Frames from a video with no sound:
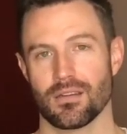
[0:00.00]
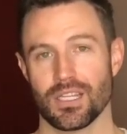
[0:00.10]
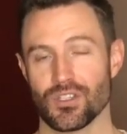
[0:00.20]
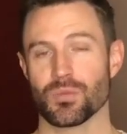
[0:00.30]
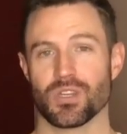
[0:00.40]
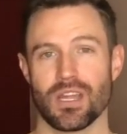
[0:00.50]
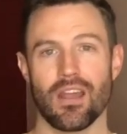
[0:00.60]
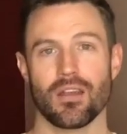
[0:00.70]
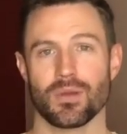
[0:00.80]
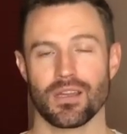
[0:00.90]
Egyptian
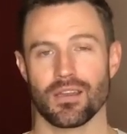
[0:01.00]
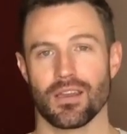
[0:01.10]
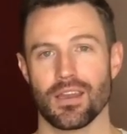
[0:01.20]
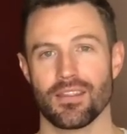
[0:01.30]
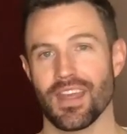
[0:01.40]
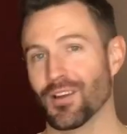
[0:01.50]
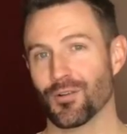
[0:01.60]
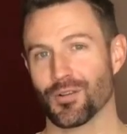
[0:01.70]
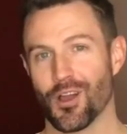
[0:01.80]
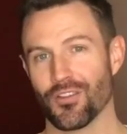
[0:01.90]
Arabic, and they
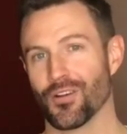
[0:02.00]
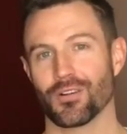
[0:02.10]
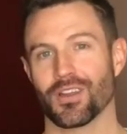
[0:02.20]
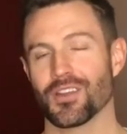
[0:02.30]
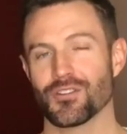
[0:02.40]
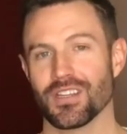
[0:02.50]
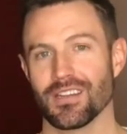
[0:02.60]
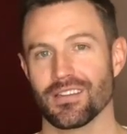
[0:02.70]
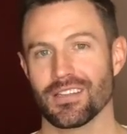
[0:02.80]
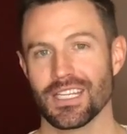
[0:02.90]
don't call their own country
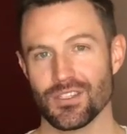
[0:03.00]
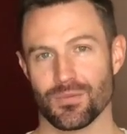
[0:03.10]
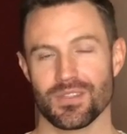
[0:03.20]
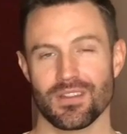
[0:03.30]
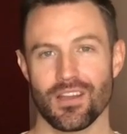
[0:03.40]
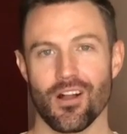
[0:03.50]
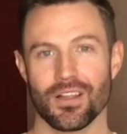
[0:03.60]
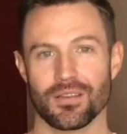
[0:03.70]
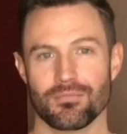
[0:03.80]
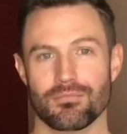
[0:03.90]
Egypt. They call
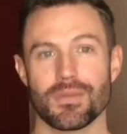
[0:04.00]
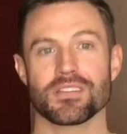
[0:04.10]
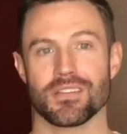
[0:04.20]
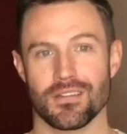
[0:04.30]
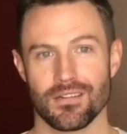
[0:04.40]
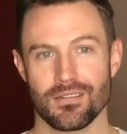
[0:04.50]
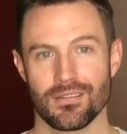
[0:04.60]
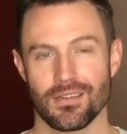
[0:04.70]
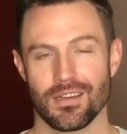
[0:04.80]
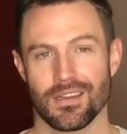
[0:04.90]
it Masr
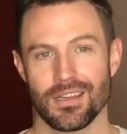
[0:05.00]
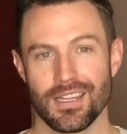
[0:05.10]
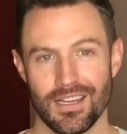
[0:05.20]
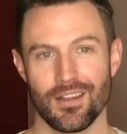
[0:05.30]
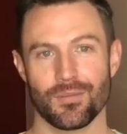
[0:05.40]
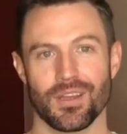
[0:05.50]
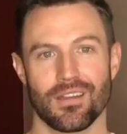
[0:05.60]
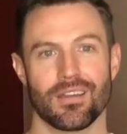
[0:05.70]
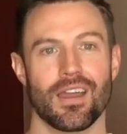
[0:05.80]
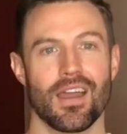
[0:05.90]
in Arabic.
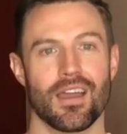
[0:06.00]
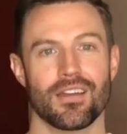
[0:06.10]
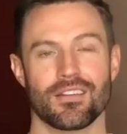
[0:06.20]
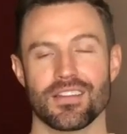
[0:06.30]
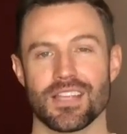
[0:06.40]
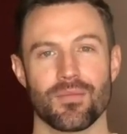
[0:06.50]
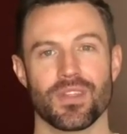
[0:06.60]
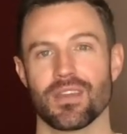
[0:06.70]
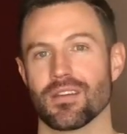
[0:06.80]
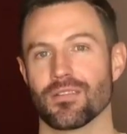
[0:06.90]
And the same
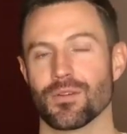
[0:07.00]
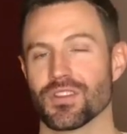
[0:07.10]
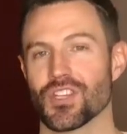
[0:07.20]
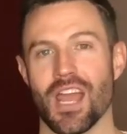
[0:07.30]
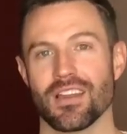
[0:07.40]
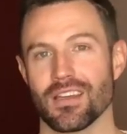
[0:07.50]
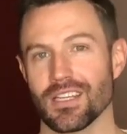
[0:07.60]
thing with China.